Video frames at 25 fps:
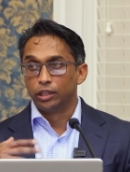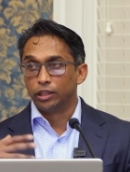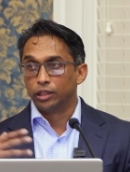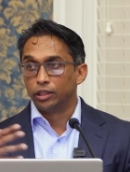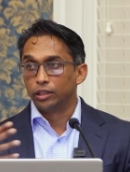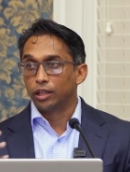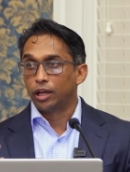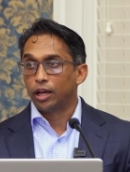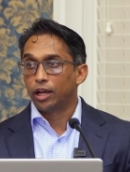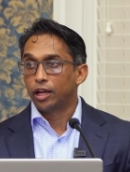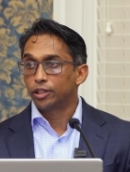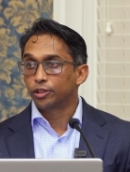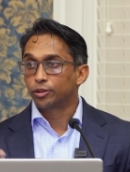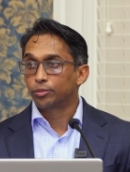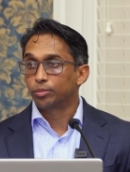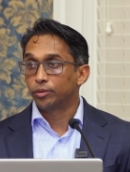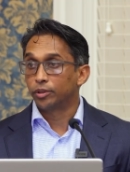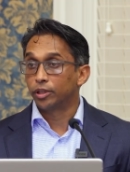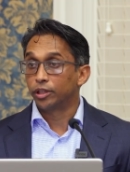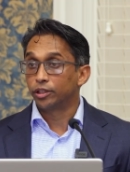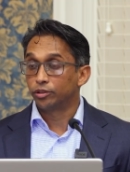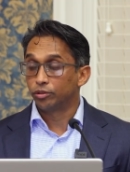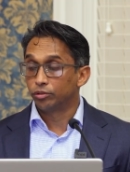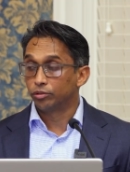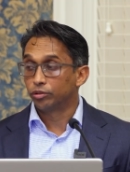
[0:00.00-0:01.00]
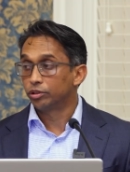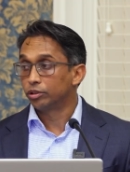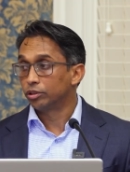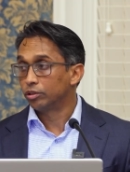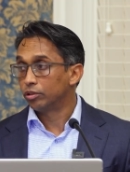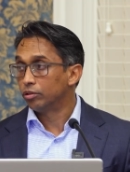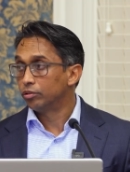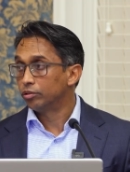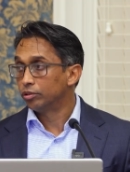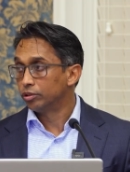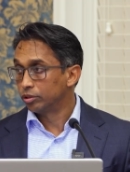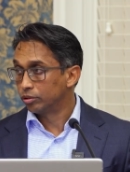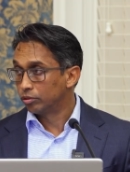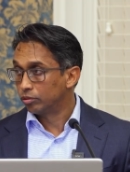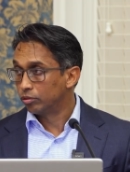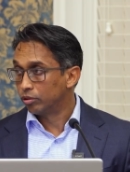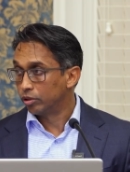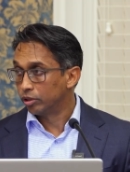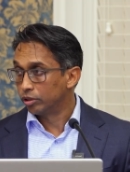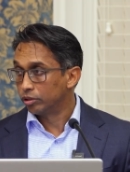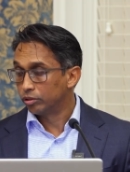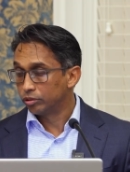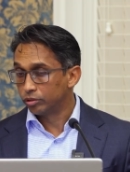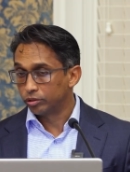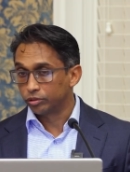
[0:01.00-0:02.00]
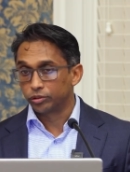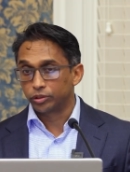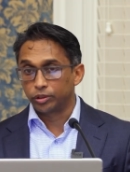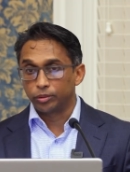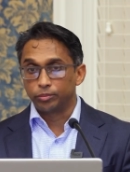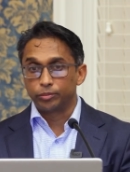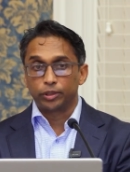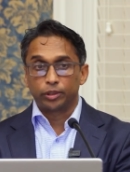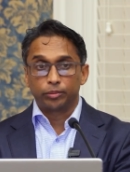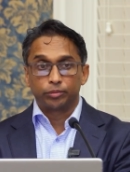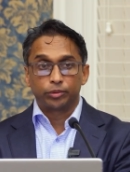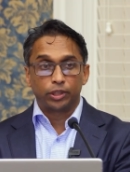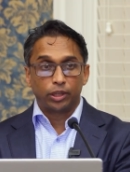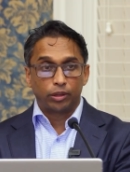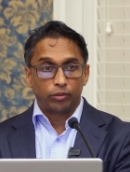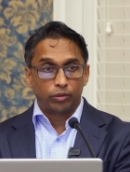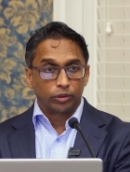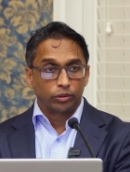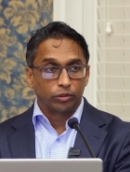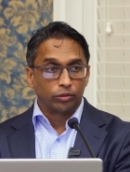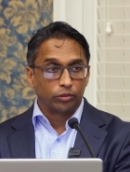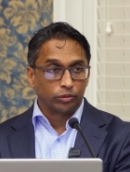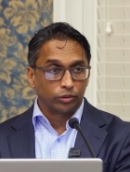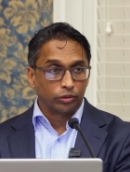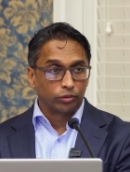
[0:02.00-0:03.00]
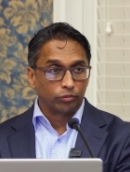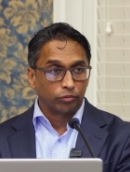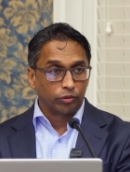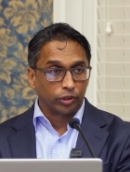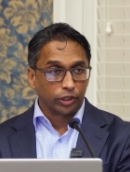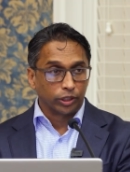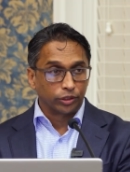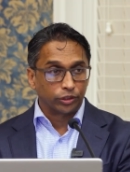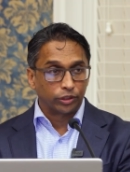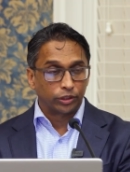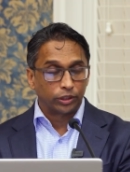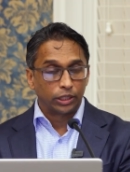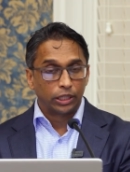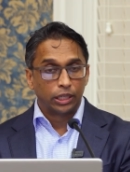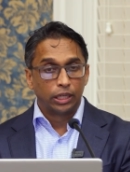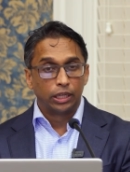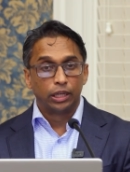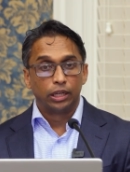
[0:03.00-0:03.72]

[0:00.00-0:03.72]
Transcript: in the hospital, I usually go in the groin, although sometimes now I go in the wrist.